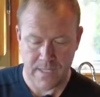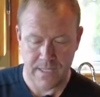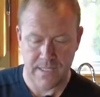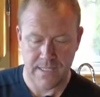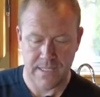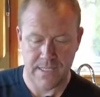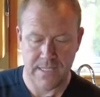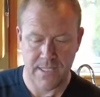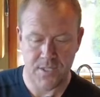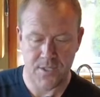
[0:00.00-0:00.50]

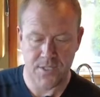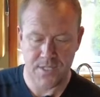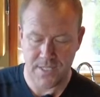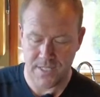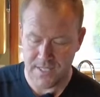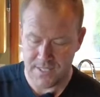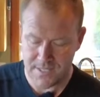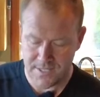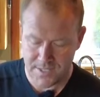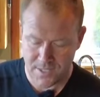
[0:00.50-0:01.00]

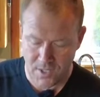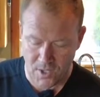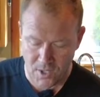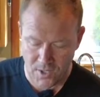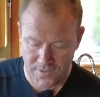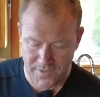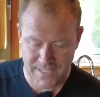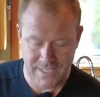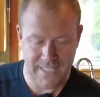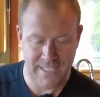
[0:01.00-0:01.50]
this is
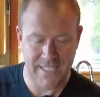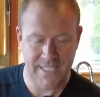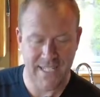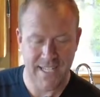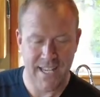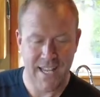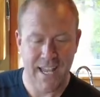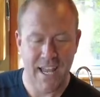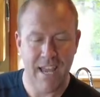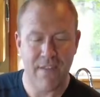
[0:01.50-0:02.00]
called the
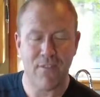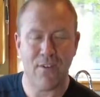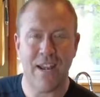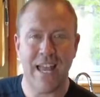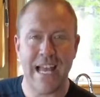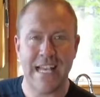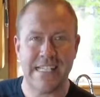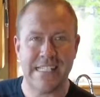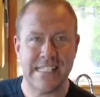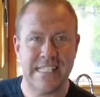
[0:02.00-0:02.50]

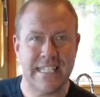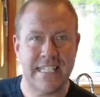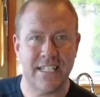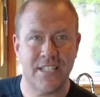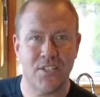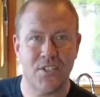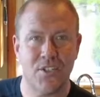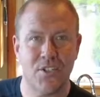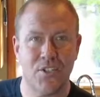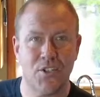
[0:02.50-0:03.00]
Everlasting
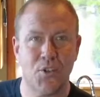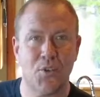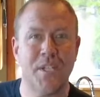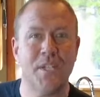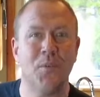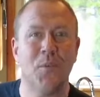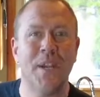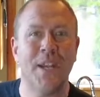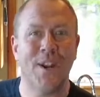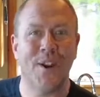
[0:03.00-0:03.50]
Treat
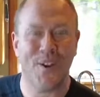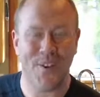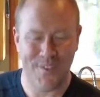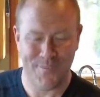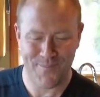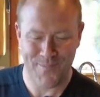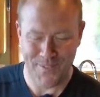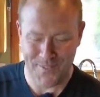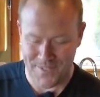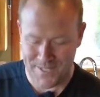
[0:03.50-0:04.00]
Wheeler.
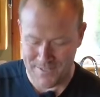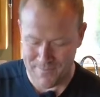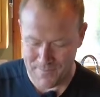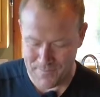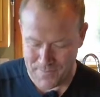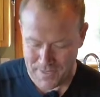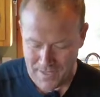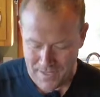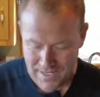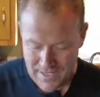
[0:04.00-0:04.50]
All right,
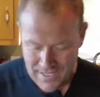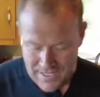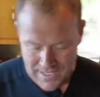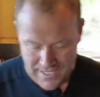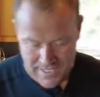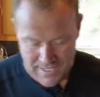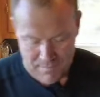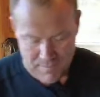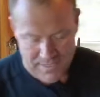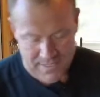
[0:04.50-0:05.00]

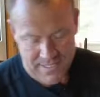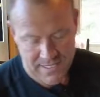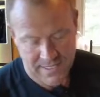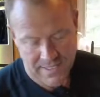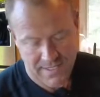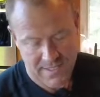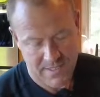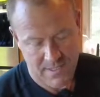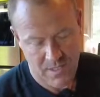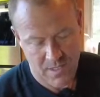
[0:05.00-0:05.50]
and basically
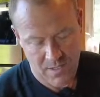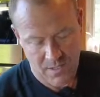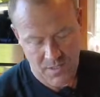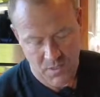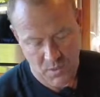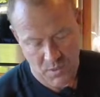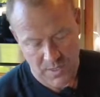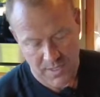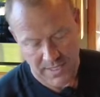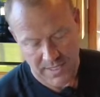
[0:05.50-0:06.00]
it's a dog
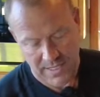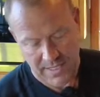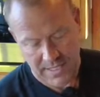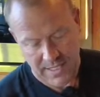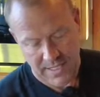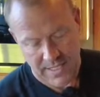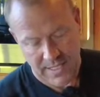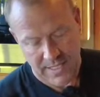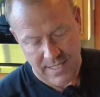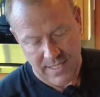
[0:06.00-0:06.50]
toy.
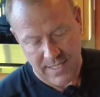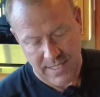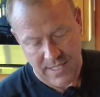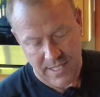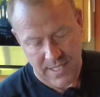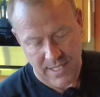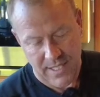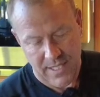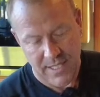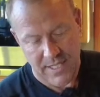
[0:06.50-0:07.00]

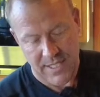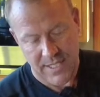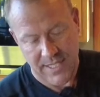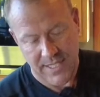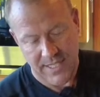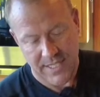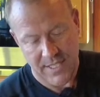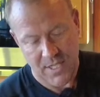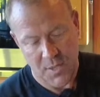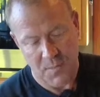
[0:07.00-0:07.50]

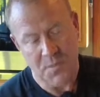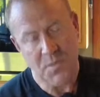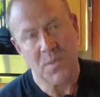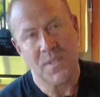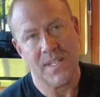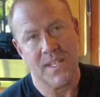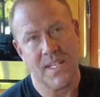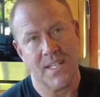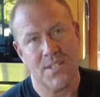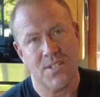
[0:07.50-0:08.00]
It comes with
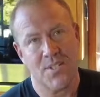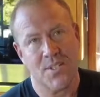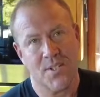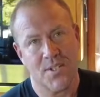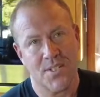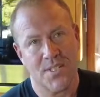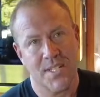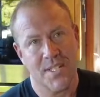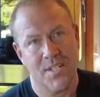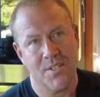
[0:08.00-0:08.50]

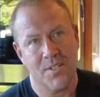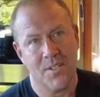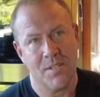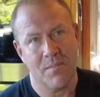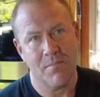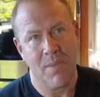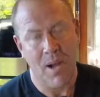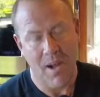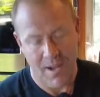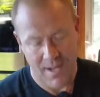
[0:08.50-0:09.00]
inserts that you can
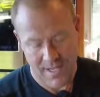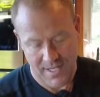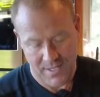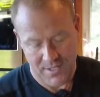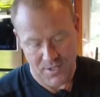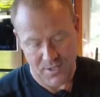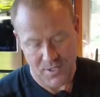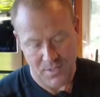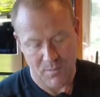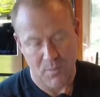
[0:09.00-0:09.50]
buy and
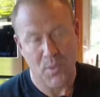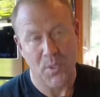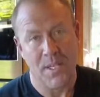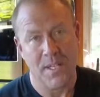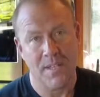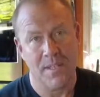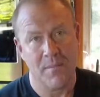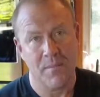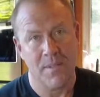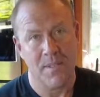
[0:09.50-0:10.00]
you can put in
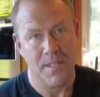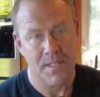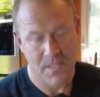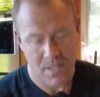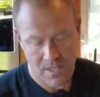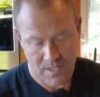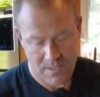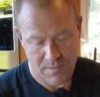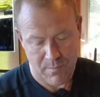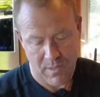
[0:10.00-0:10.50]
them, and the
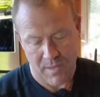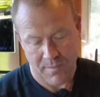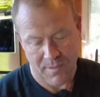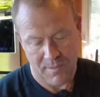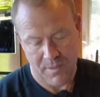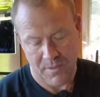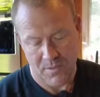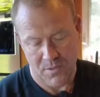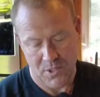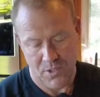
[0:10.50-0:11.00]
dogs pop them
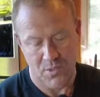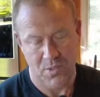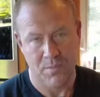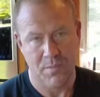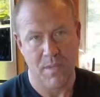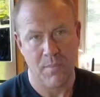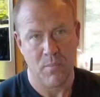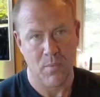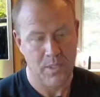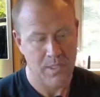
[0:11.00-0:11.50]
out and chew them
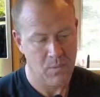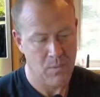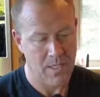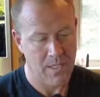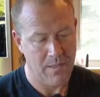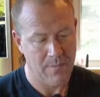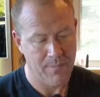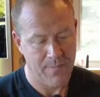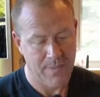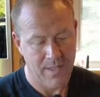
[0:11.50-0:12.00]
up really
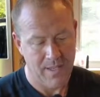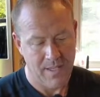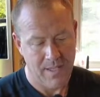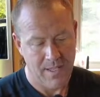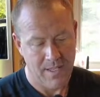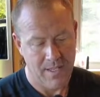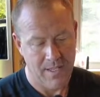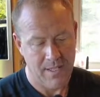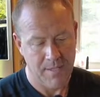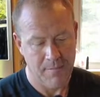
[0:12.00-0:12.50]
well.
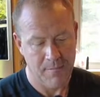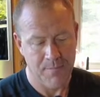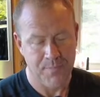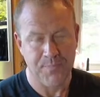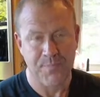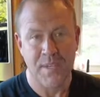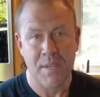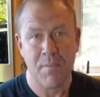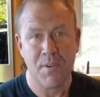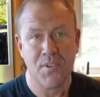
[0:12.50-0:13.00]

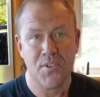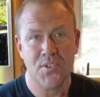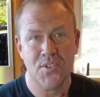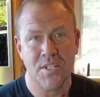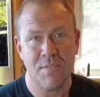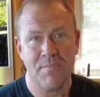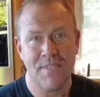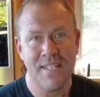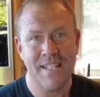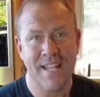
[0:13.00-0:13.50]
But there's
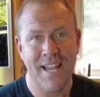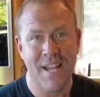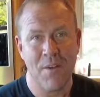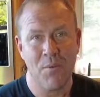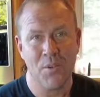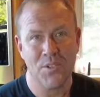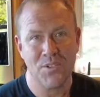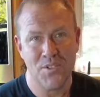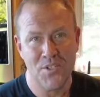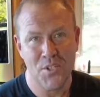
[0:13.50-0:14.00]
something I
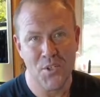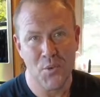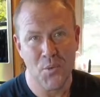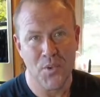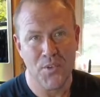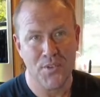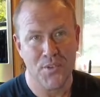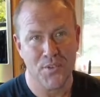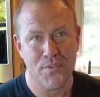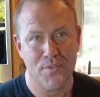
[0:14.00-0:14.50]
will do
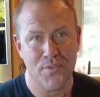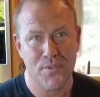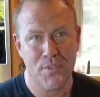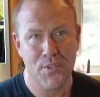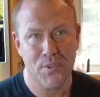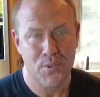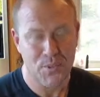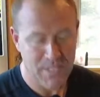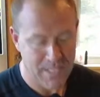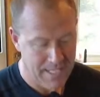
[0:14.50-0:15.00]
with their
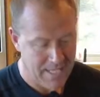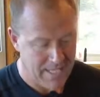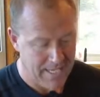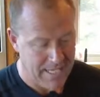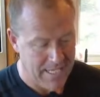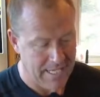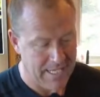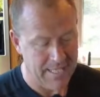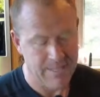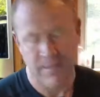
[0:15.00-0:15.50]
food.
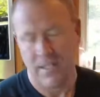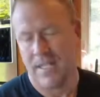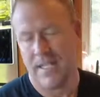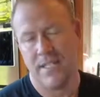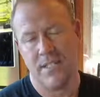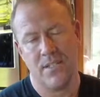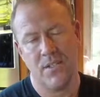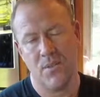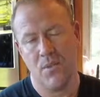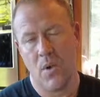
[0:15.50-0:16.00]
I
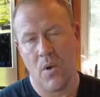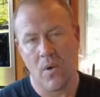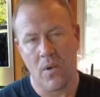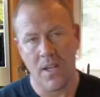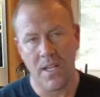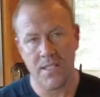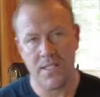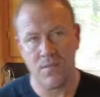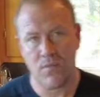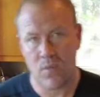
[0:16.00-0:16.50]
do all
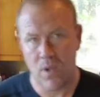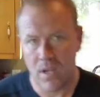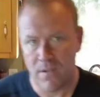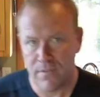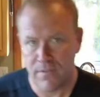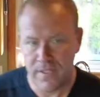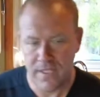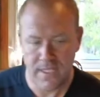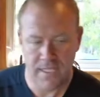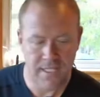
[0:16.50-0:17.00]
kinds of raw
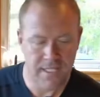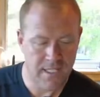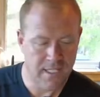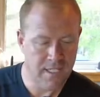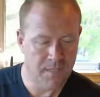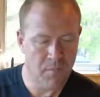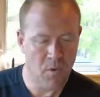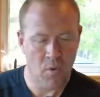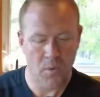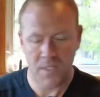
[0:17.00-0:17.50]
feeding, and
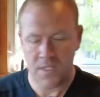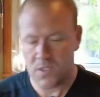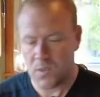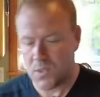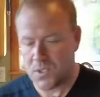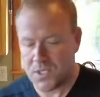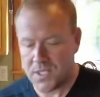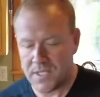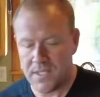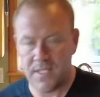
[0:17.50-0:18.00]
I'm always
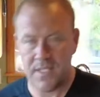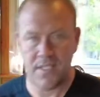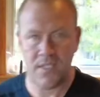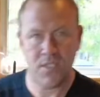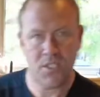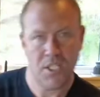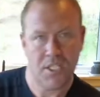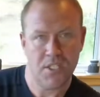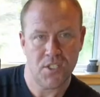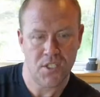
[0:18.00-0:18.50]
switching things,
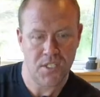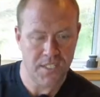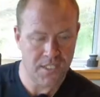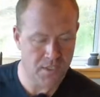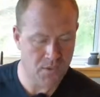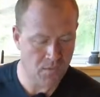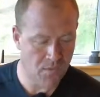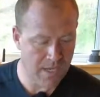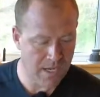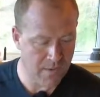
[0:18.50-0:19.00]
changing things
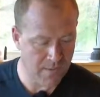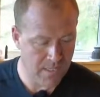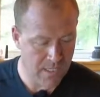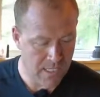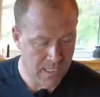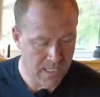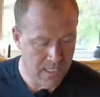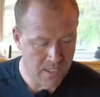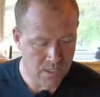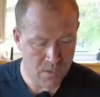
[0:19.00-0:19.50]
around.
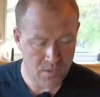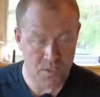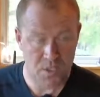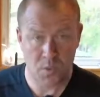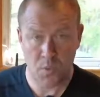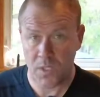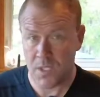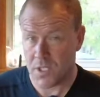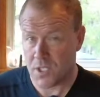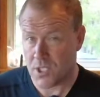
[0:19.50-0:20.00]
So I just
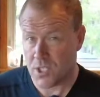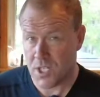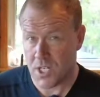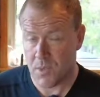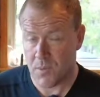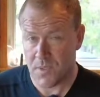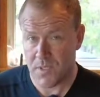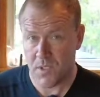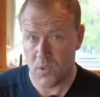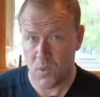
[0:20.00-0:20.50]
wanted to share
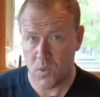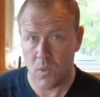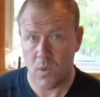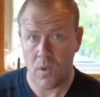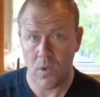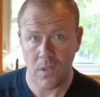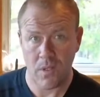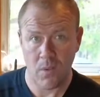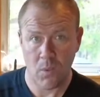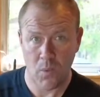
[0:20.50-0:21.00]
with you
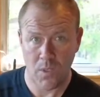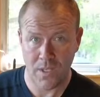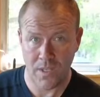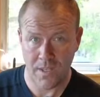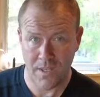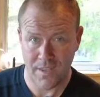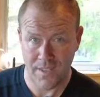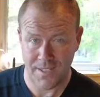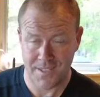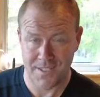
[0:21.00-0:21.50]
one of the
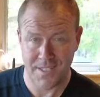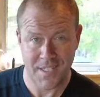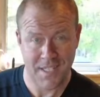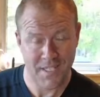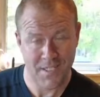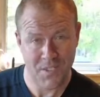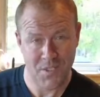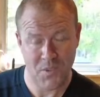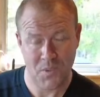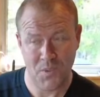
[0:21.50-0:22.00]
things that I
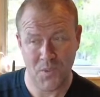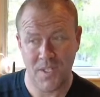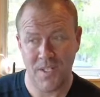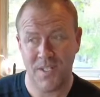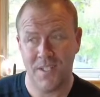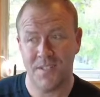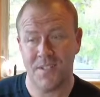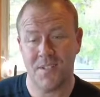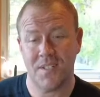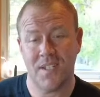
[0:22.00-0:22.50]
do
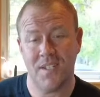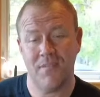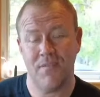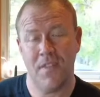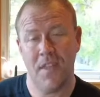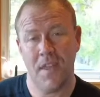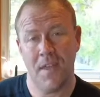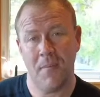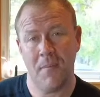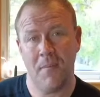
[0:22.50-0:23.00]
to give
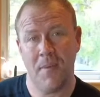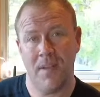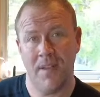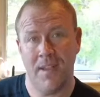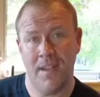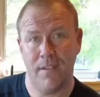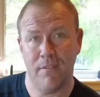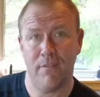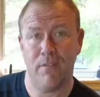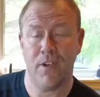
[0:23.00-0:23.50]
them
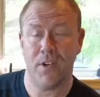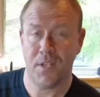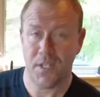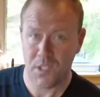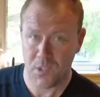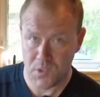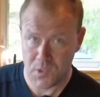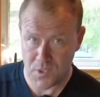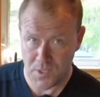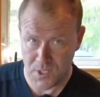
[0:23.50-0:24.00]
a very
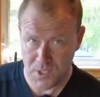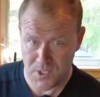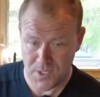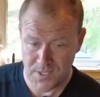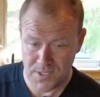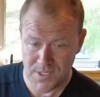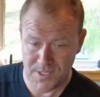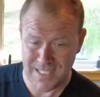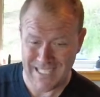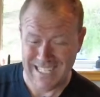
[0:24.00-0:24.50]

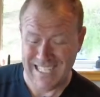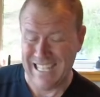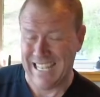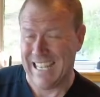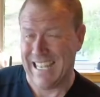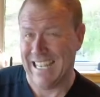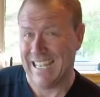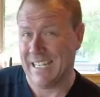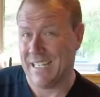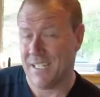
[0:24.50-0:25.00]
nutritious
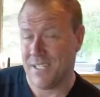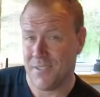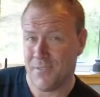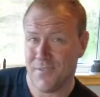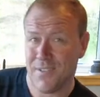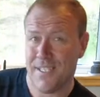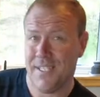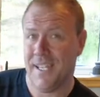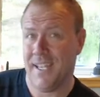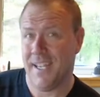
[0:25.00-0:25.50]
end of
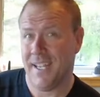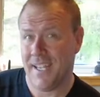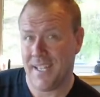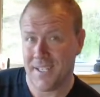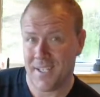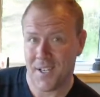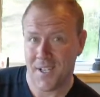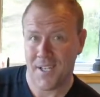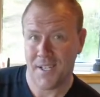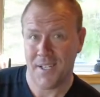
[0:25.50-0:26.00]
the day
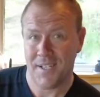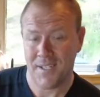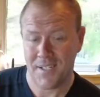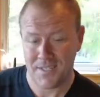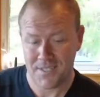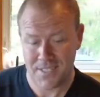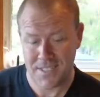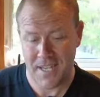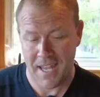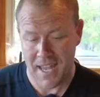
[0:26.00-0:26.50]
kind of
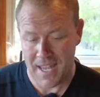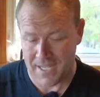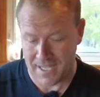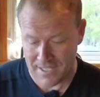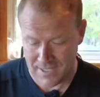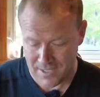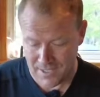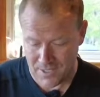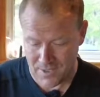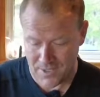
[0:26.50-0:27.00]
snack.
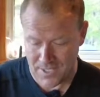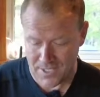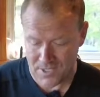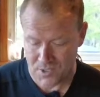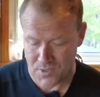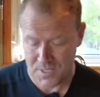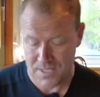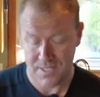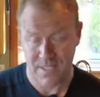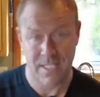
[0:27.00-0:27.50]
All right,
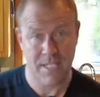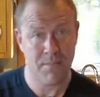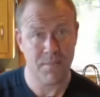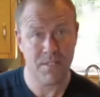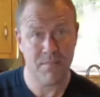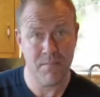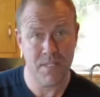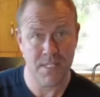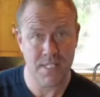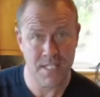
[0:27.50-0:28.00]
treat, keeps
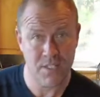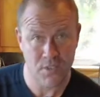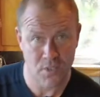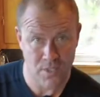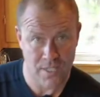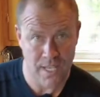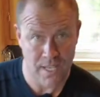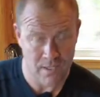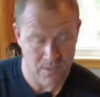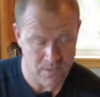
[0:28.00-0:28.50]
them busy in their
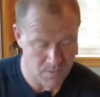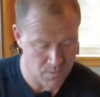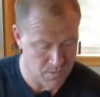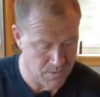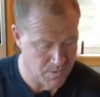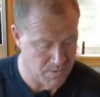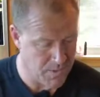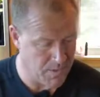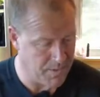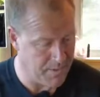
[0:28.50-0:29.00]
kennels when they're
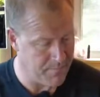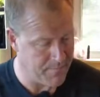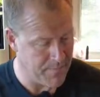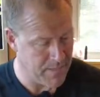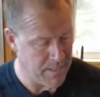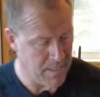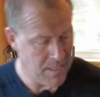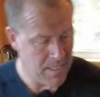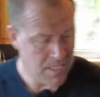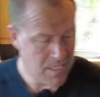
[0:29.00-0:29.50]
done.
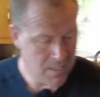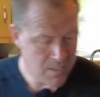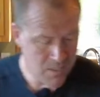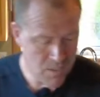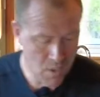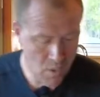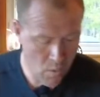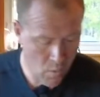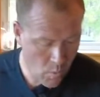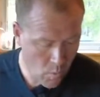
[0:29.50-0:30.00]

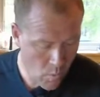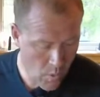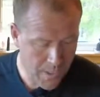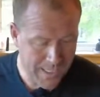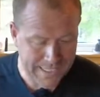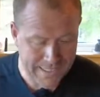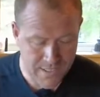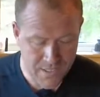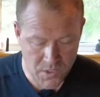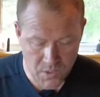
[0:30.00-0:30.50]
So what I
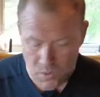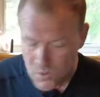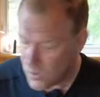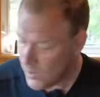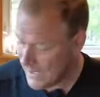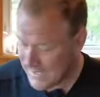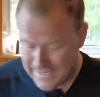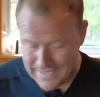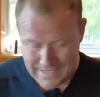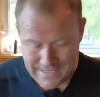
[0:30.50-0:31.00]
do
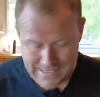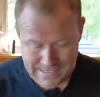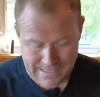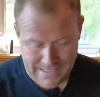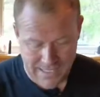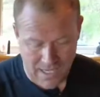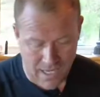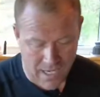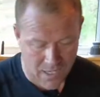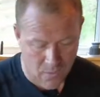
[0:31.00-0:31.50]
is
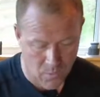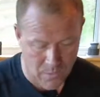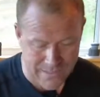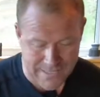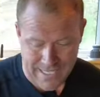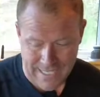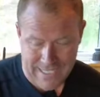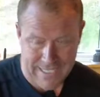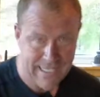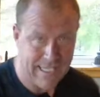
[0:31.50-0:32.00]
I will
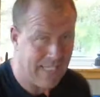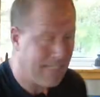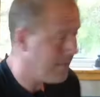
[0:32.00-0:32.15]
take